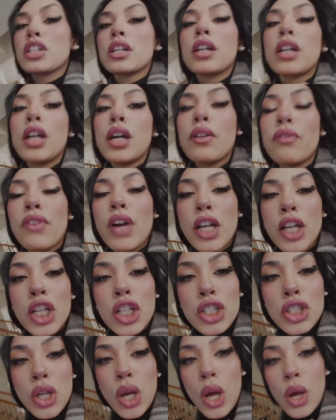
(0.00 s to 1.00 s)
a good fucking
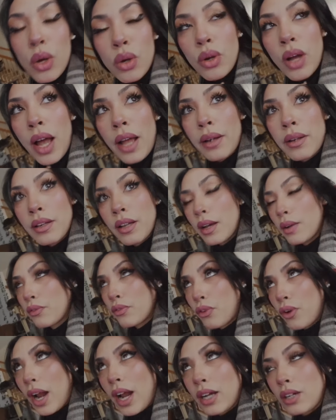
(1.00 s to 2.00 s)
show. I love
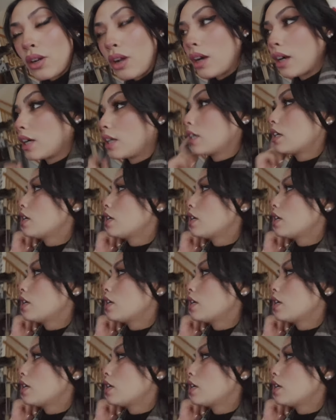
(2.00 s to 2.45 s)
Ragnar.